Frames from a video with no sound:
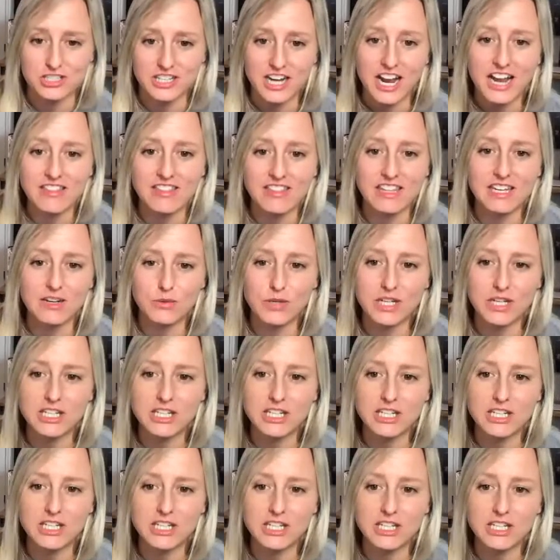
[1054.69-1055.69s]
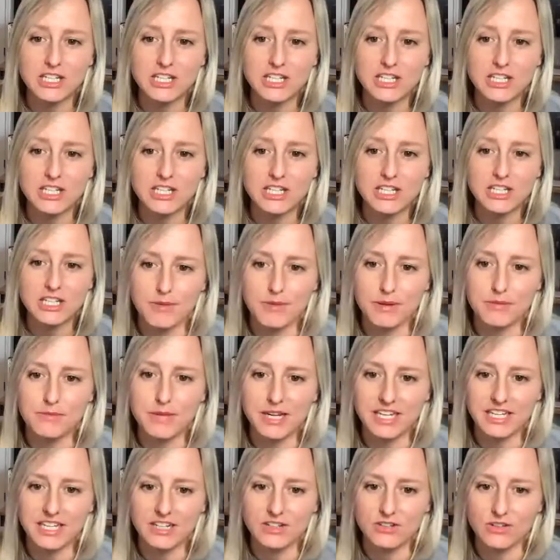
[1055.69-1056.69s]
I think we need to do a much better job at
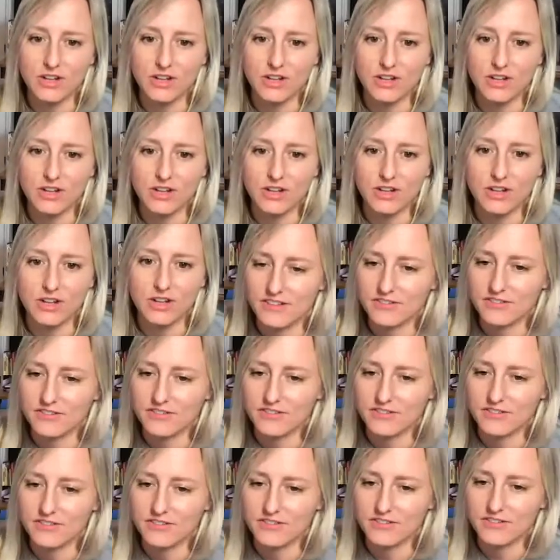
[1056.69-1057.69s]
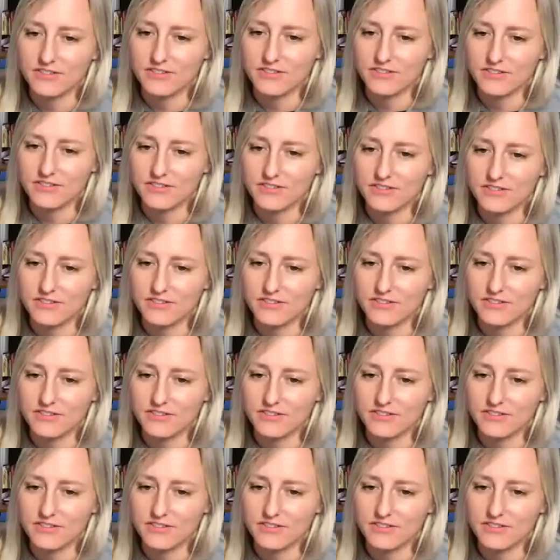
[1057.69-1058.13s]
making a lot of this stuff easier to use.